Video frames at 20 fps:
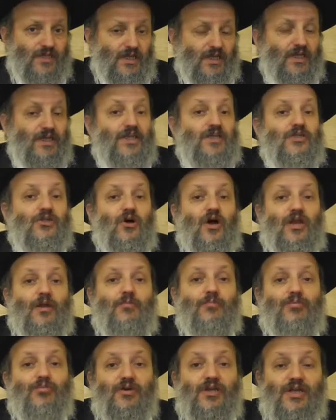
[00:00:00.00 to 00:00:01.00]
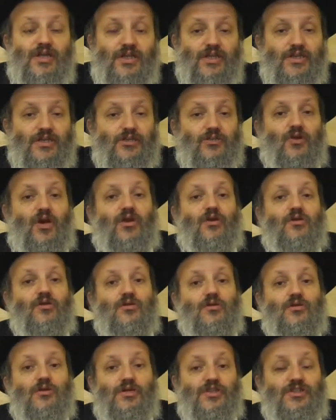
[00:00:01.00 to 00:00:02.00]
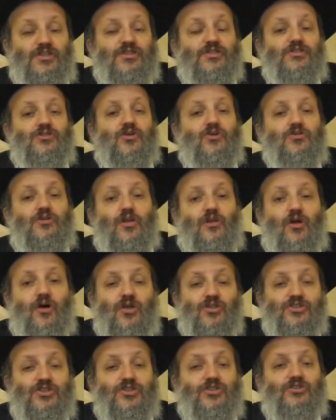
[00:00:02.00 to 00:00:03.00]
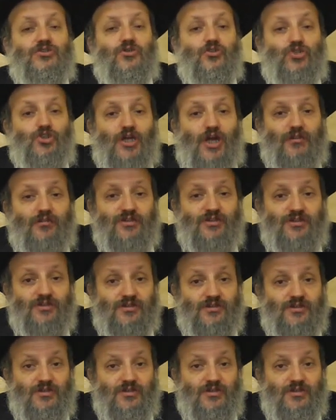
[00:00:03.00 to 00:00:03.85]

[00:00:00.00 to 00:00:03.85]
He didn't know how to pray, he didn't know how to learn, he didn't know the laws, he didn't know Shabbos.